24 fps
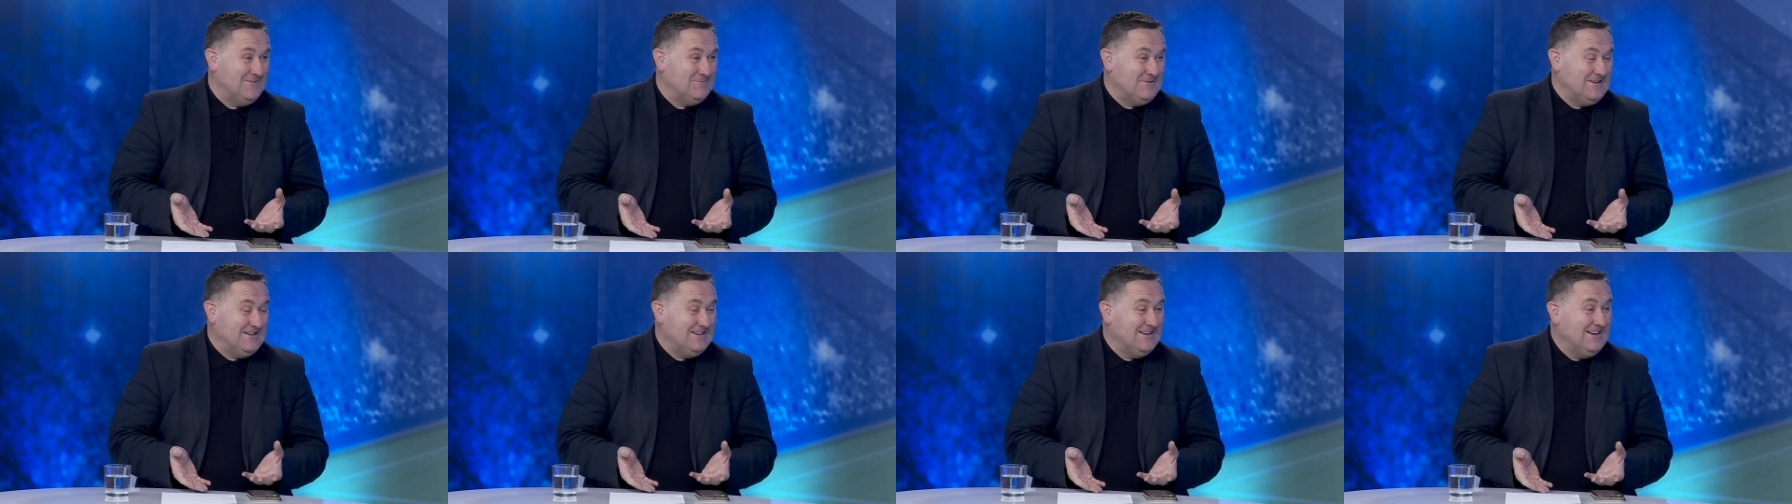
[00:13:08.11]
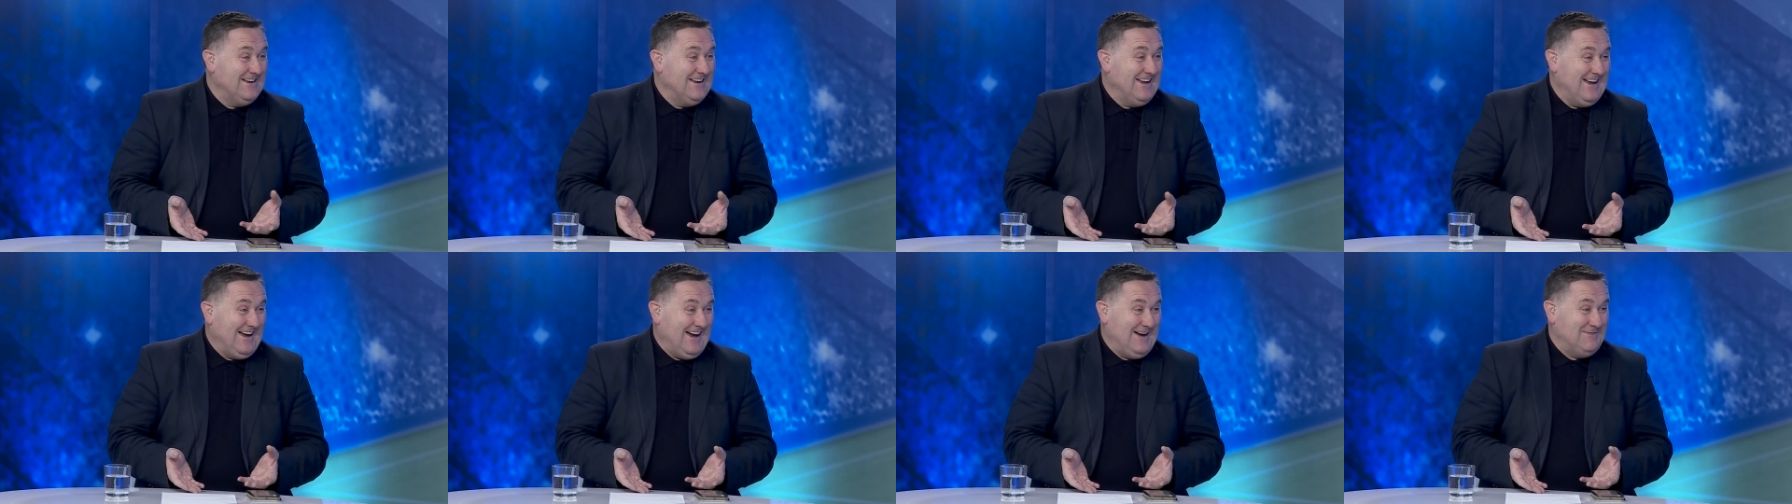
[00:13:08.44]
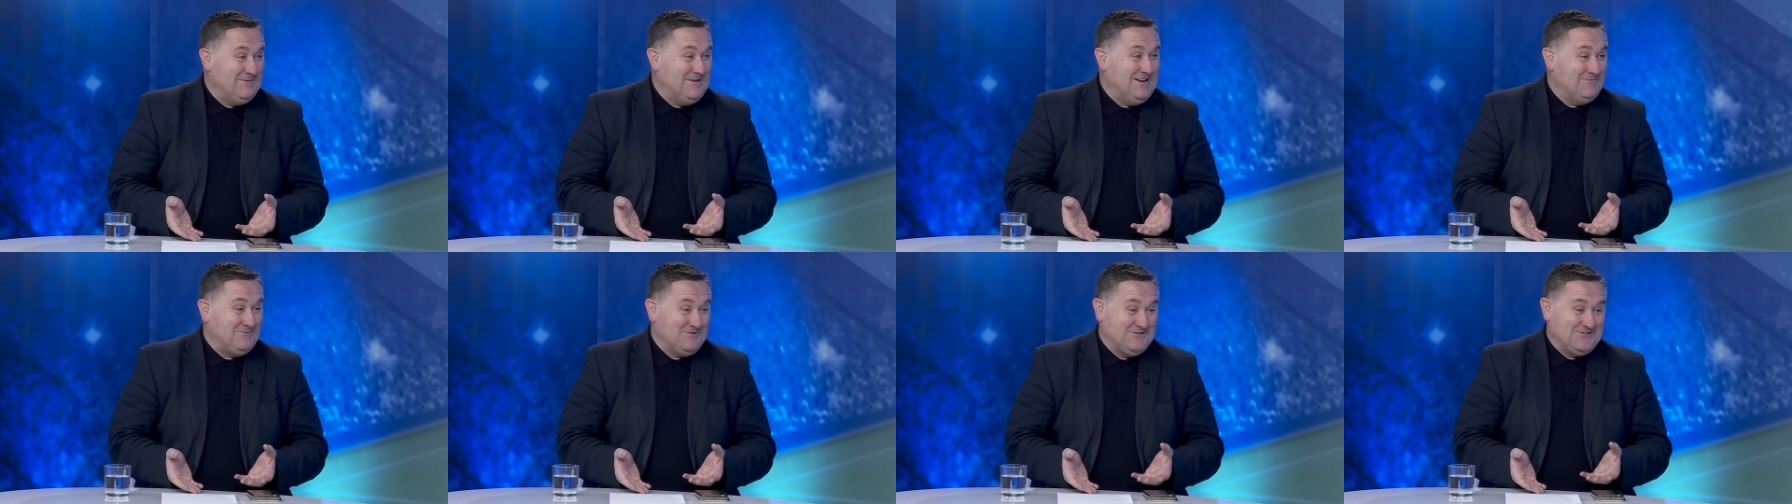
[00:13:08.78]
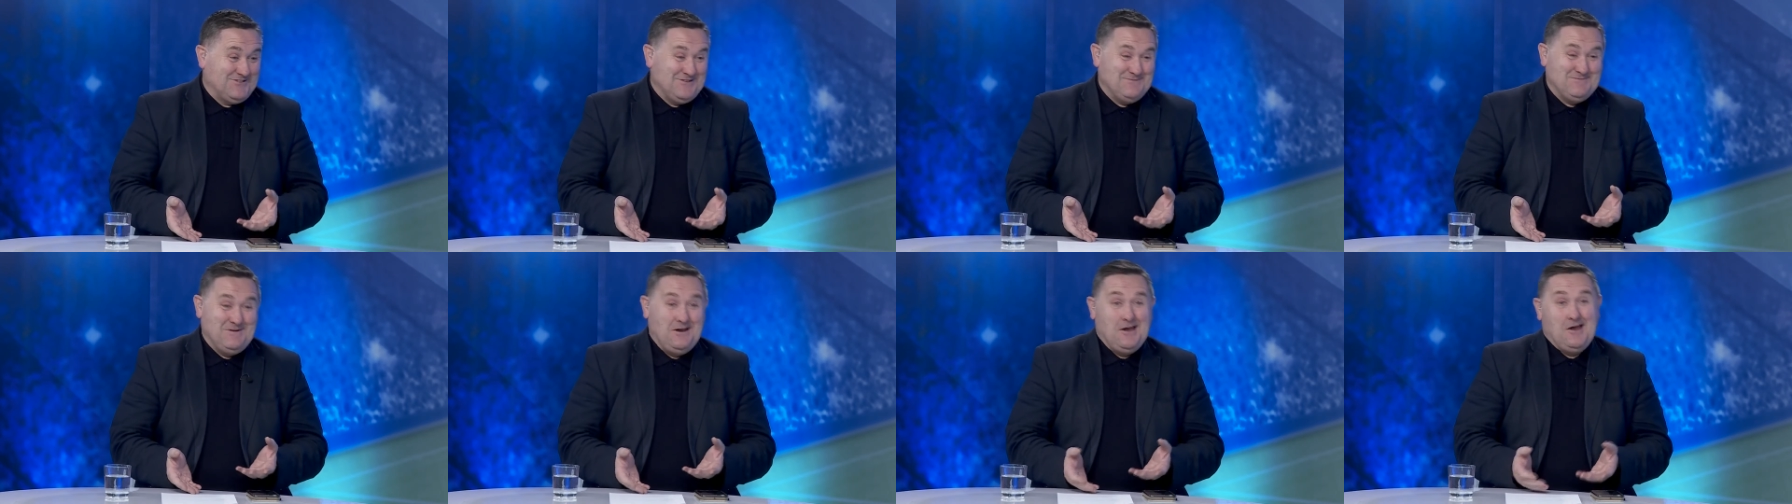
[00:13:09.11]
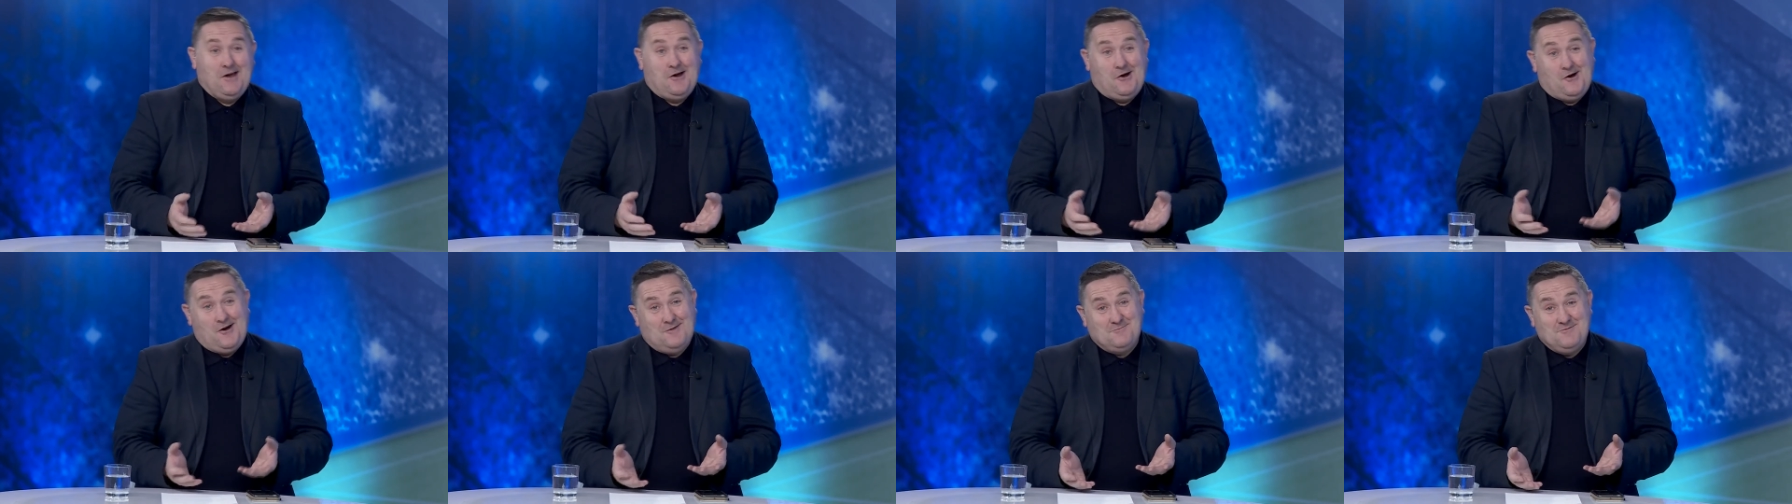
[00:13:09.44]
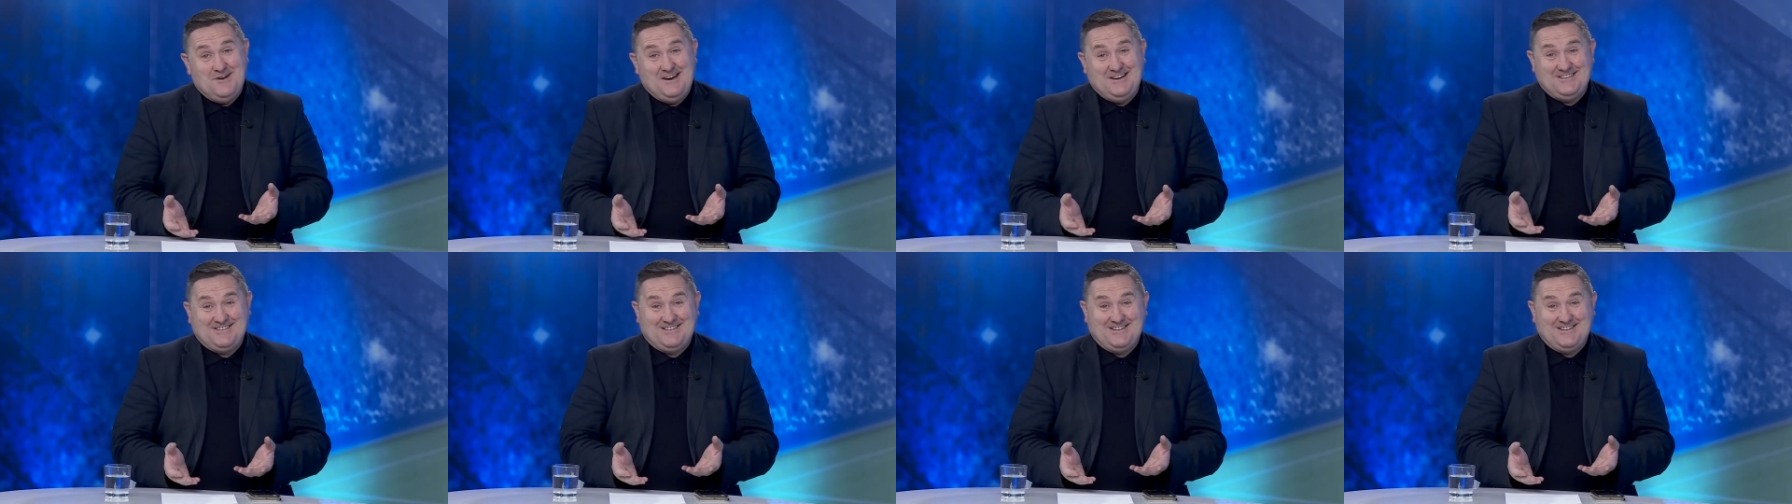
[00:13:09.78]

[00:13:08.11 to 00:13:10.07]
I presume, I'm ready